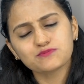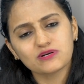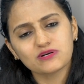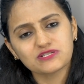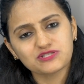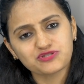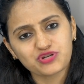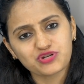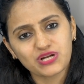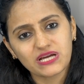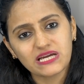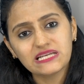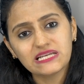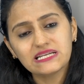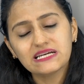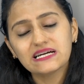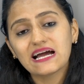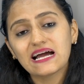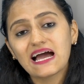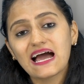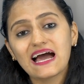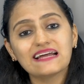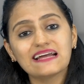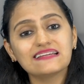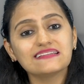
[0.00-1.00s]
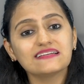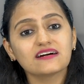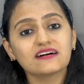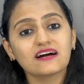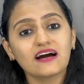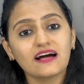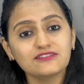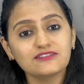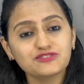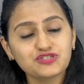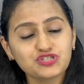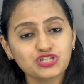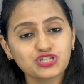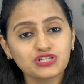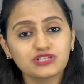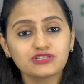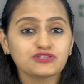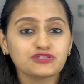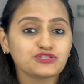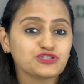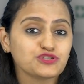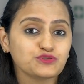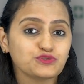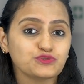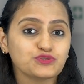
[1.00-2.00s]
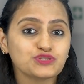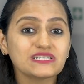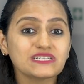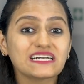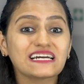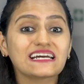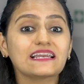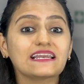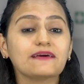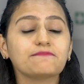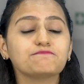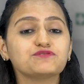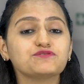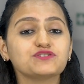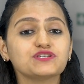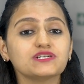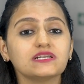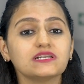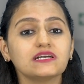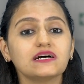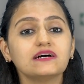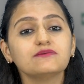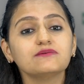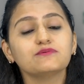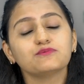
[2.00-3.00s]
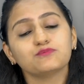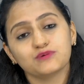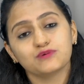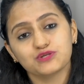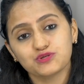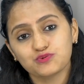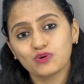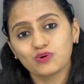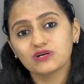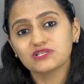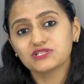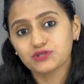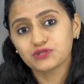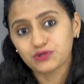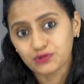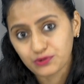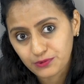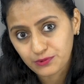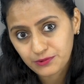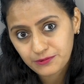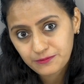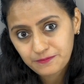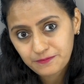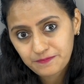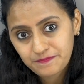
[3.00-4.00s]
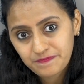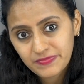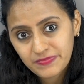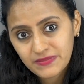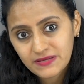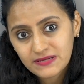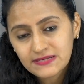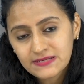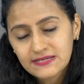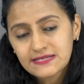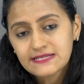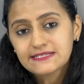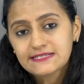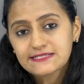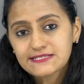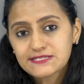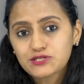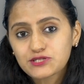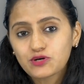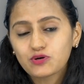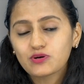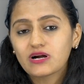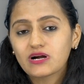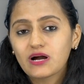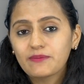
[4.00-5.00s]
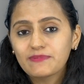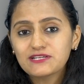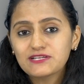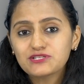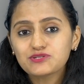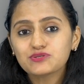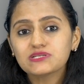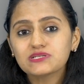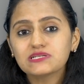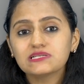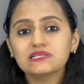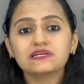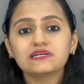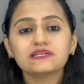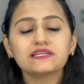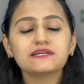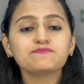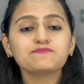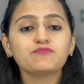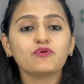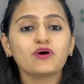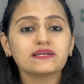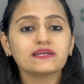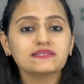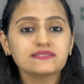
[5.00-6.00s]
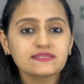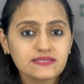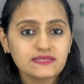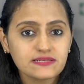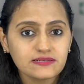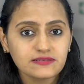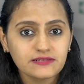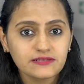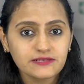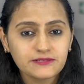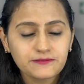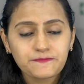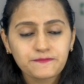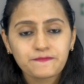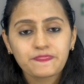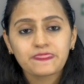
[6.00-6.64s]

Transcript: was drained and the culture showed Klebsiella which was grown. So coming to the learning points here,